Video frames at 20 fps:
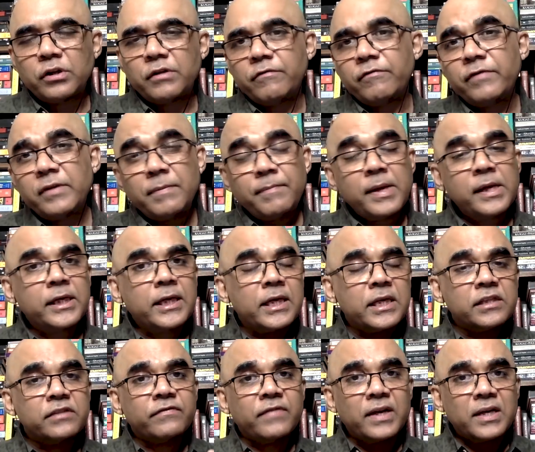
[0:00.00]
The filmmaking
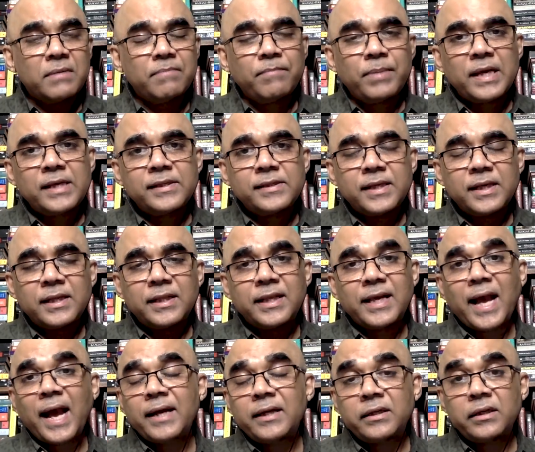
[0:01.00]
is very basic, the
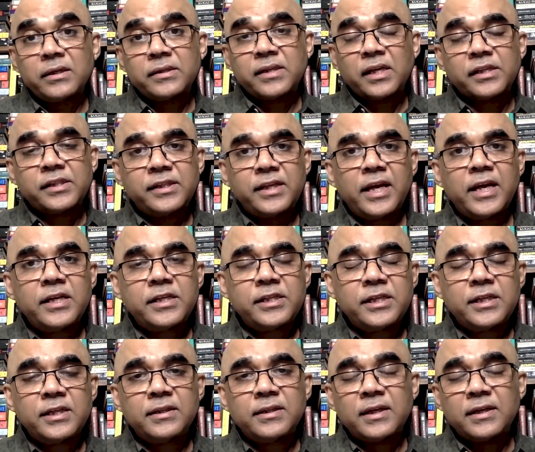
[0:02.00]
actors are
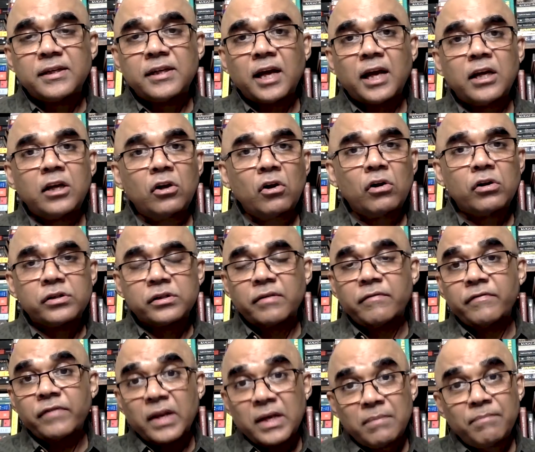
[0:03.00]
stagey, the dialogues are very